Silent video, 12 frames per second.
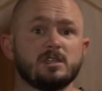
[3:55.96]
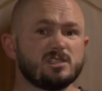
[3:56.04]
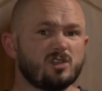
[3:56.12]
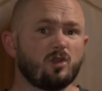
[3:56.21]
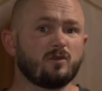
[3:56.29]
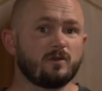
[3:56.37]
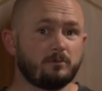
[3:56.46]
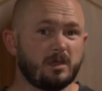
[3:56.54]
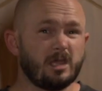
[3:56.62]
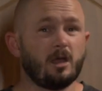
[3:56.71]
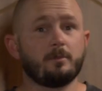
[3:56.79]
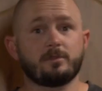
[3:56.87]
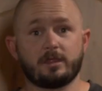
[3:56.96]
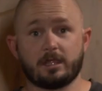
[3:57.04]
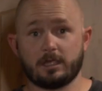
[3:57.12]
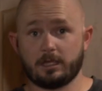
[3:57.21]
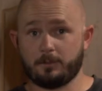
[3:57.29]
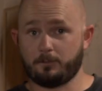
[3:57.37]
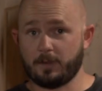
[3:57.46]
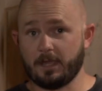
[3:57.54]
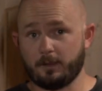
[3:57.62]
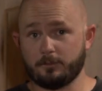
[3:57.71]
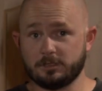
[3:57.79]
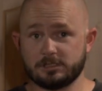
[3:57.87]
So for me, I'm thinking
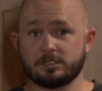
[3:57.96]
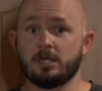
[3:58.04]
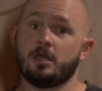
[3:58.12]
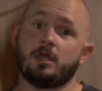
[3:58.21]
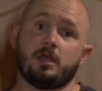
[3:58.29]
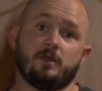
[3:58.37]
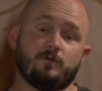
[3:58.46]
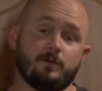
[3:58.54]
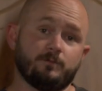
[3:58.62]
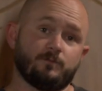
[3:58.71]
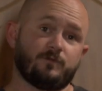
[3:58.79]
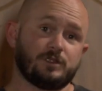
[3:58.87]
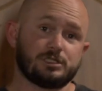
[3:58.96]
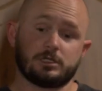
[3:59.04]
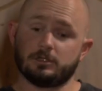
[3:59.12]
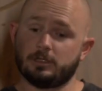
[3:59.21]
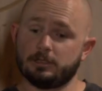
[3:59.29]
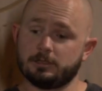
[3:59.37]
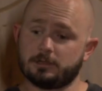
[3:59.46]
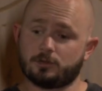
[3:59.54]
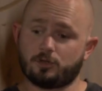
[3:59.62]
impoundments. If I'm fishing a little